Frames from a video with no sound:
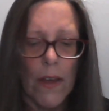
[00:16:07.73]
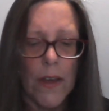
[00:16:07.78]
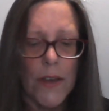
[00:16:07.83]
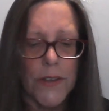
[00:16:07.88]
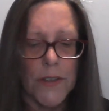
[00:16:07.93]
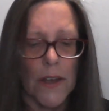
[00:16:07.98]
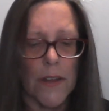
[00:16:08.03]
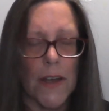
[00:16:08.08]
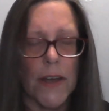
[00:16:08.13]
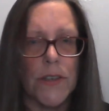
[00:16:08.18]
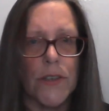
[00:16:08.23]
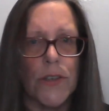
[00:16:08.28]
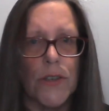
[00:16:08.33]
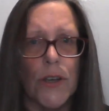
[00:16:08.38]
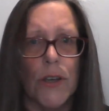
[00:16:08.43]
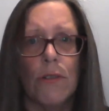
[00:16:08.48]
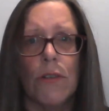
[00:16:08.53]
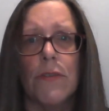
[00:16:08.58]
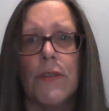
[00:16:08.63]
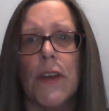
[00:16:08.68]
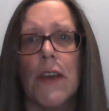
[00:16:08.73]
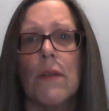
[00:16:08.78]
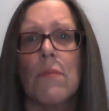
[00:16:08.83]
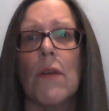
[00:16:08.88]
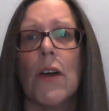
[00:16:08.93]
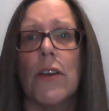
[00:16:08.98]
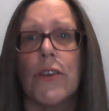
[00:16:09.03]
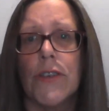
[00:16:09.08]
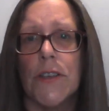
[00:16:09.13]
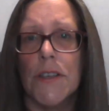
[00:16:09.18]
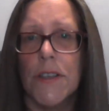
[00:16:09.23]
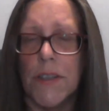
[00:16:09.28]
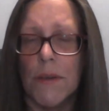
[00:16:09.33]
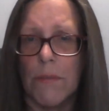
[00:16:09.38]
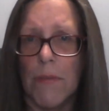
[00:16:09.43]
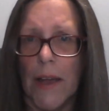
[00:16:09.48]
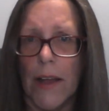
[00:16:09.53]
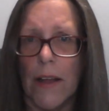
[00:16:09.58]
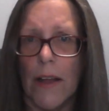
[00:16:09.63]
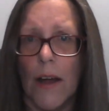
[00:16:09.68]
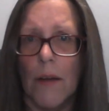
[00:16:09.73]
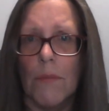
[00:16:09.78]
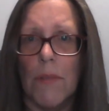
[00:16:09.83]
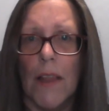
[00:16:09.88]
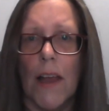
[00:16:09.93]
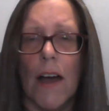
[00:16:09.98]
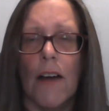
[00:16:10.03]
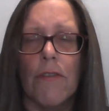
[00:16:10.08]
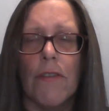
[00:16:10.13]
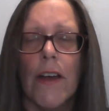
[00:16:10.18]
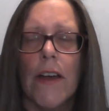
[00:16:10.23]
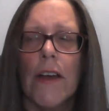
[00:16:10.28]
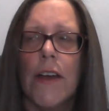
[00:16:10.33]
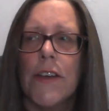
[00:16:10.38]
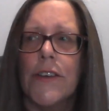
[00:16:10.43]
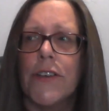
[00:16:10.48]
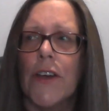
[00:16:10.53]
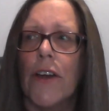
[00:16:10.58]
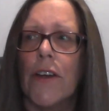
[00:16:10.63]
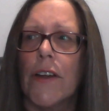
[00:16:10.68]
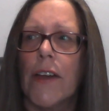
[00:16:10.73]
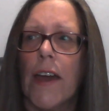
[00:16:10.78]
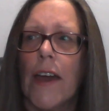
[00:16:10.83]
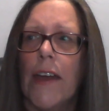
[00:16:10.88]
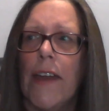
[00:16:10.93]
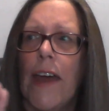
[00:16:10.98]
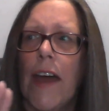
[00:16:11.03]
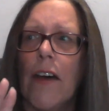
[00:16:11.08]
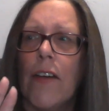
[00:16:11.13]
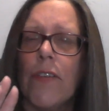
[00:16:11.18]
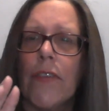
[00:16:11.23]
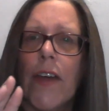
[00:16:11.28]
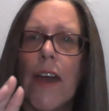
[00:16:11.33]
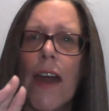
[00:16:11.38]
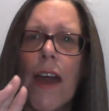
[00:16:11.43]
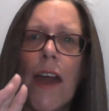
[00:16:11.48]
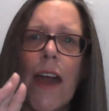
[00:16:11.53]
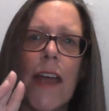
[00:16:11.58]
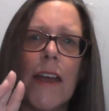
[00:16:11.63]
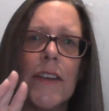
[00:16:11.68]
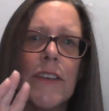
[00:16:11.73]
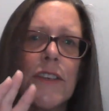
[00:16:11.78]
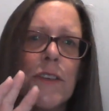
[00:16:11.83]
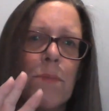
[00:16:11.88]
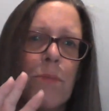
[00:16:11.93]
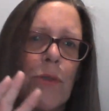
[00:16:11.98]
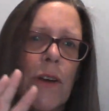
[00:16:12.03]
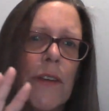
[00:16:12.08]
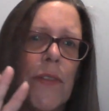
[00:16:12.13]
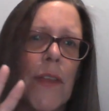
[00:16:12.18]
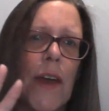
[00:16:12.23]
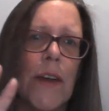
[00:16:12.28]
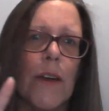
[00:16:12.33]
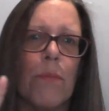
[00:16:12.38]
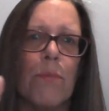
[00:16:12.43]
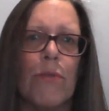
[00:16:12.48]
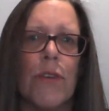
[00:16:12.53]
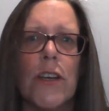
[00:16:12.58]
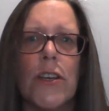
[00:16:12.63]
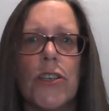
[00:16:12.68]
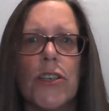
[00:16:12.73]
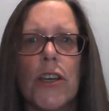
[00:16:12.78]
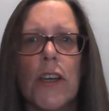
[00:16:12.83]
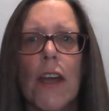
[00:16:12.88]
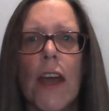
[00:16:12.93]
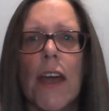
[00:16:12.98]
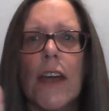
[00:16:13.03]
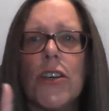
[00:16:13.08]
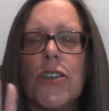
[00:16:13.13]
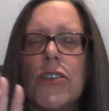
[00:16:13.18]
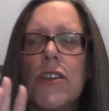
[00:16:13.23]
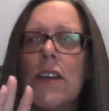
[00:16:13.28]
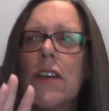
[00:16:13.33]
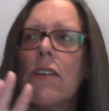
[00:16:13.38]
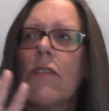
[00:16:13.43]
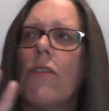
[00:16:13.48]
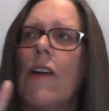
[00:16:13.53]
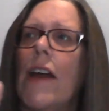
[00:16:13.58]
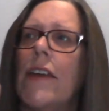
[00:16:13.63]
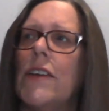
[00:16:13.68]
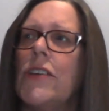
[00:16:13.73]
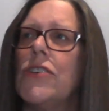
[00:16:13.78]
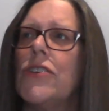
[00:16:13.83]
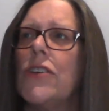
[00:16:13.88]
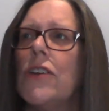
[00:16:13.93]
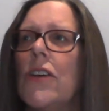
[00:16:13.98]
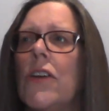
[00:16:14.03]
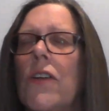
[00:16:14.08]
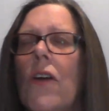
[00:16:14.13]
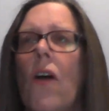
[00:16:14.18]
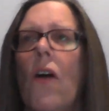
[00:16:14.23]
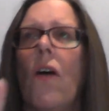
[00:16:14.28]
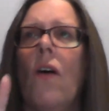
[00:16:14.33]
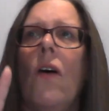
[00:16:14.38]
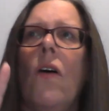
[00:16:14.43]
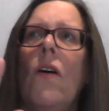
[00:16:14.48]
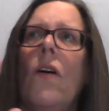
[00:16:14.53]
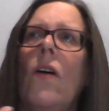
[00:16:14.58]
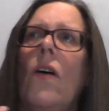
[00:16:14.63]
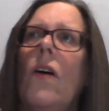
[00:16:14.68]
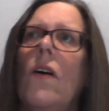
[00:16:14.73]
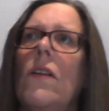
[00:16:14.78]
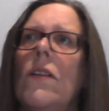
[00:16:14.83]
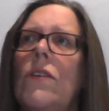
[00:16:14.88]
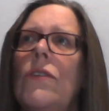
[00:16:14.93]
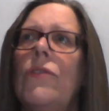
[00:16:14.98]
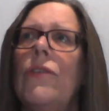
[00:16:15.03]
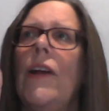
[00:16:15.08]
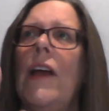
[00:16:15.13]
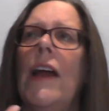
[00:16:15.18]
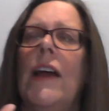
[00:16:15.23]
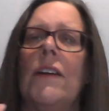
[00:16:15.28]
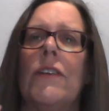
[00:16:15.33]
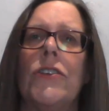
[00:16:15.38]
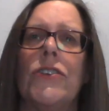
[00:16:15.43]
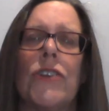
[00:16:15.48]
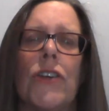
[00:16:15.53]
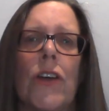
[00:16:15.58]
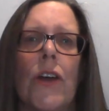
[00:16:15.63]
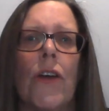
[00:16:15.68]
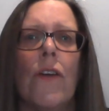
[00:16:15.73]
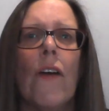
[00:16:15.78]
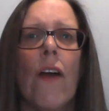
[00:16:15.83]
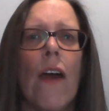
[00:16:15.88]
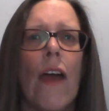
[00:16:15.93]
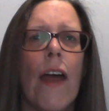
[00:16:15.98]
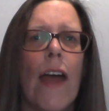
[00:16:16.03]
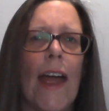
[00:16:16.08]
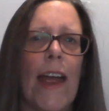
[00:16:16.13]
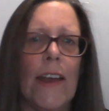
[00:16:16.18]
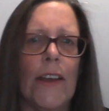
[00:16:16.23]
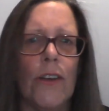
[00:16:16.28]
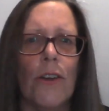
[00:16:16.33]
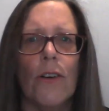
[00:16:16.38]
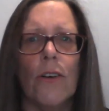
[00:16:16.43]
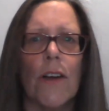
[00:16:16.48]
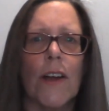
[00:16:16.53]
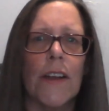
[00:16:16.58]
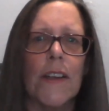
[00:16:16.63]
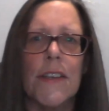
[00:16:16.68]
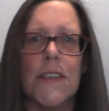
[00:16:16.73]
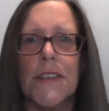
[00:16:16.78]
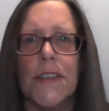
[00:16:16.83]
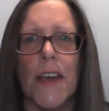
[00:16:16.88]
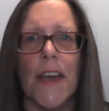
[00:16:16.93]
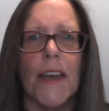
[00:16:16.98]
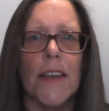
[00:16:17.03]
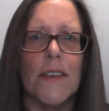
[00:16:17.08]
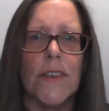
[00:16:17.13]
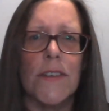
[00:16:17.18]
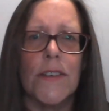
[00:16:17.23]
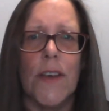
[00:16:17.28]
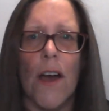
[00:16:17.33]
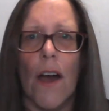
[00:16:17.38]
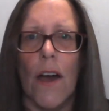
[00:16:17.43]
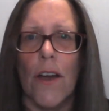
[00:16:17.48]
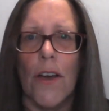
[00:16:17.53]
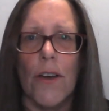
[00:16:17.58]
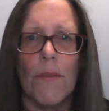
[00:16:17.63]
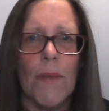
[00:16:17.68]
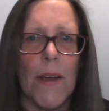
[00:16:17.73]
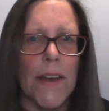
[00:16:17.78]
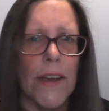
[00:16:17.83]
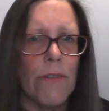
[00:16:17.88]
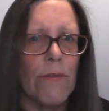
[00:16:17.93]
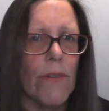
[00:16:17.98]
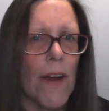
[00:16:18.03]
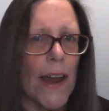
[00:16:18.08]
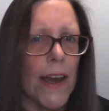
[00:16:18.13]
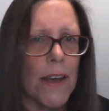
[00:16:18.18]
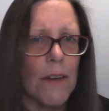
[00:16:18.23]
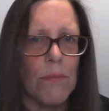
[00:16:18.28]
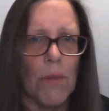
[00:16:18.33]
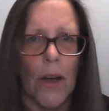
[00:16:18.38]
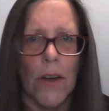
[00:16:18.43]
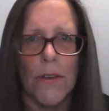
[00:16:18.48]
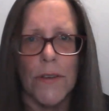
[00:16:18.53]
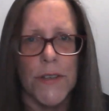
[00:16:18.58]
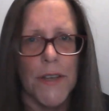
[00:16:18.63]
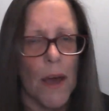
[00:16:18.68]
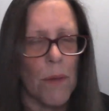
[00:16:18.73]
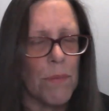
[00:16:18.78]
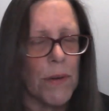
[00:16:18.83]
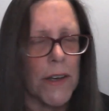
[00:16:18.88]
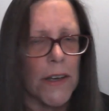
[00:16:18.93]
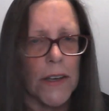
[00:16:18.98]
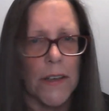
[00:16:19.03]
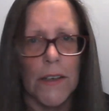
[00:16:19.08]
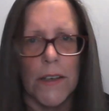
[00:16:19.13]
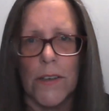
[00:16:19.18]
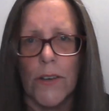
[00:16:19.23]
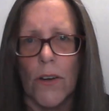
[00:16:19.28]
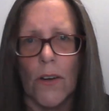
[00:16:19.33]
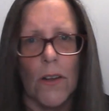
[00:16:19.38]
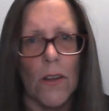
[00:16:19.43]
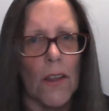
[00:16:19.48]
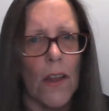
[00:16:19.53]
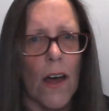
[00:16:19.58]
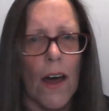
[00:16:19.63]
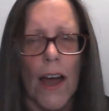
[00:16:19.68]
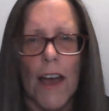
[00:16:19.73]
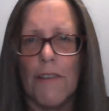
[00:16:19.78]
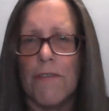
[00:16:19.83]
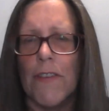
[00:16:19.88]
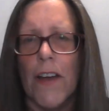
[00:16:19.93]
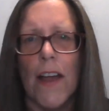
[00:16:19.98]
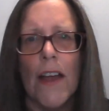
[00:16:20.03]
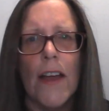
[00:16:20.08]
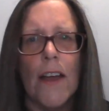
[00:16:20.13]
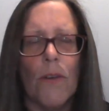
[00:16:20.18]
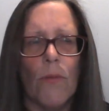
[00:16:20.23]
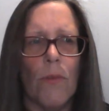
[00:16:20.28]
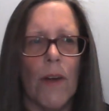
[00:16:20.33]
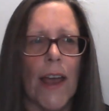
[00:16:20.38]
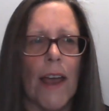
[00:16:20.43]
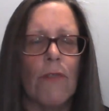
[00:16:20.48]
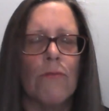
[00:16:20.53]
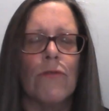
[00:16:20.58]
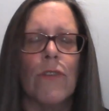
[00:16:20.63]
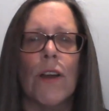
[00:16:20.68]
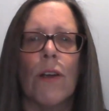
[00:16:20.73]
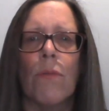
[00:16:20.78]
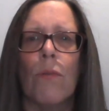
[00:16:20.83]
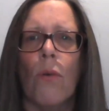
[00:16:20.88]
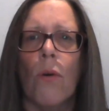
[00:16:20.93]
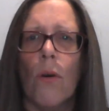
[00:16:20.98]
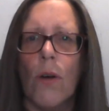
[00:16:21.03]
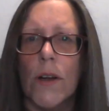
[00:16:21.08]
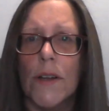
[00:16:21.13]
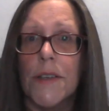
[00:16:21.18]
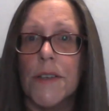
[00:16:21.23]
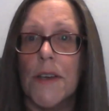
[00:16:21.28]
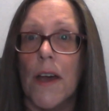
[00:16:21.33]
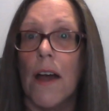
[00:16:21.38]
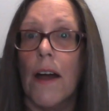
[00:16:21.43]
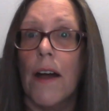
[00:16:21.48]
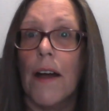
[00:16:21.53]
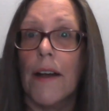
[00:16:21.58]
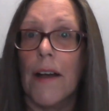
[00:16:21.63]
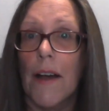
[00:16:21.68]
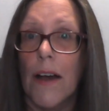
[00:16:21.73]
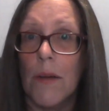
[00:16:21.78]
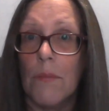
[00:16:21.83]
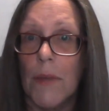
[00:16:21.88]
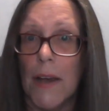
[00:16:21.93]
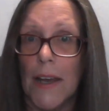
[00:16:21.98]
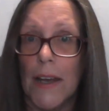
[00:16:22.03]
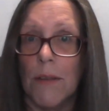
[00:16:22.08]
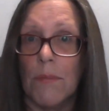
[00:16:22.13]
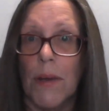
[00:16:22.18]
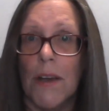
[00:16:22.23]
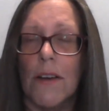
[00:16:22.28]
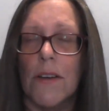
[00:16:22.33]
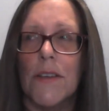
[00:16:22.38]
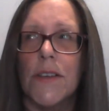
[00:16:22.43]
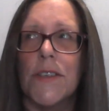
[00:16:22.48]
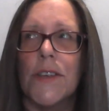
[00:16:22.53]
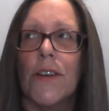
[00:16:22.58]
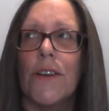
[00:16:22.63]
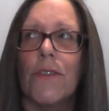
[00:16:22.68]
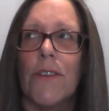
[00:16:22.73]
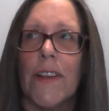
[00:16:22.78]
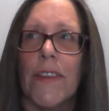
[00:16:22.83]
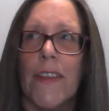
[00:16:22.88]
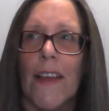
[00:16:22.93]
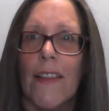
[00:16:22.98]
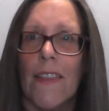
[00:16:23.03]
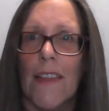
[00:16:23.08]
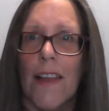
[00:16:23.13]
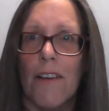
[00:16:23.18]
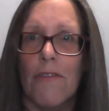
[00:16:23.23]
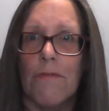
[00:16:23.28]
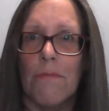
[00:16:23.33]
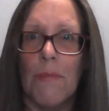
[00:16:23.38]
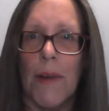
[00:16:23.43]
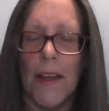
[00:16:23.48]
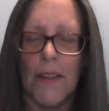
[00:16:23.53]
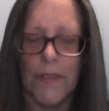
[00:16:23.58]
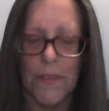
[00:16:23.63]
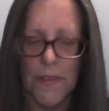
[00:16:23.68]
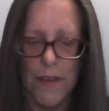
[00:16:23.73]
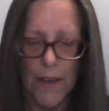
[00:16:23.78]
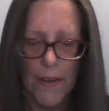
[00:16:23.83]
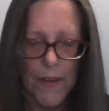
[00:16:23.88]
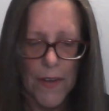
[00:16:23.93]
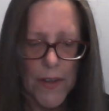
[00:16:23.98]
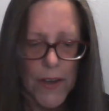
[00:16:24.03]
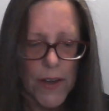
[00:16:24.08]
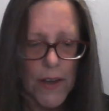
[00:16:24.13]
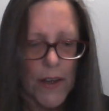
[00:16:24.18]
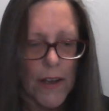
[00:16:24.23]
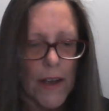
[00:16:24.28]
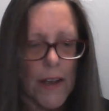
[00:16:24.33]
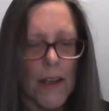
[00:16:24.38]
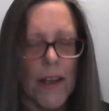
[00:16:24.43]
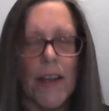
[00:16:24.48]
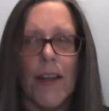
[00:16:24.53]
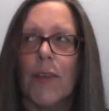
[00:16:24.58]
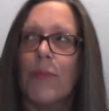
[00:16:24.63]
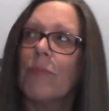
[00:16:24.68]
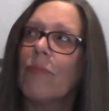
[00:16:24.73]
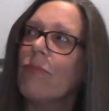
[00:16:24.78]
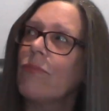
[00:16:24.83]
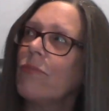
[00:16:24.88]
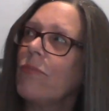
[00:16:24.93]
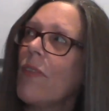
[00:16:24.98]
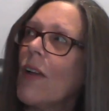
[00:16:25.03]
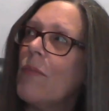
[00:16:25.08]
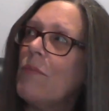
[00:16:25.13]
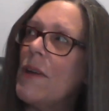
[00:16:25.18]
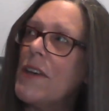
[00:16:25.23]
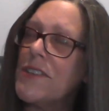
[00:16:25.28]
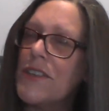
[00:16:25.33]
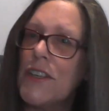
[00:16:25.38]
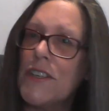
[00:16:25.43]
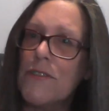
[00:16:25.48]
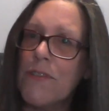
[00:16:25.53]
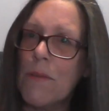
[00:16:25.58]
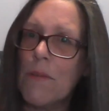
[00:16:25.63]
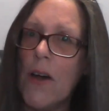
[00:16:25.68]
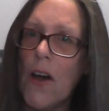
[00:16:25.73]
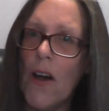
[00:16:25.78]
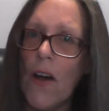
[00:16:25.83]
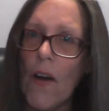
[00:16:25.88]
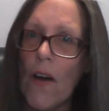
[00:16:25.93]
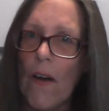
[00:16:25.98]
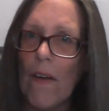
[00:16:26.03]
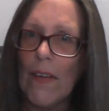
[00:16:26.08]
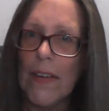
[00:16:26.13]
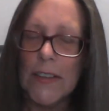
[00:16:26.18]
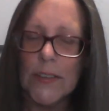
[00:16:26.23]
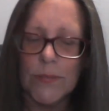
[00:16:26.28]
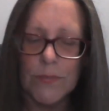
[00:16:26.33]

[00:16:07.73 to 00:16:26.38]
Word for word: So that's two of the emotions that make up love. So get out there and spread that appreciation, gratitude all around you, and you're going to see so many rainbows happening in your life where rewards are coming because you're in the love month. Message from her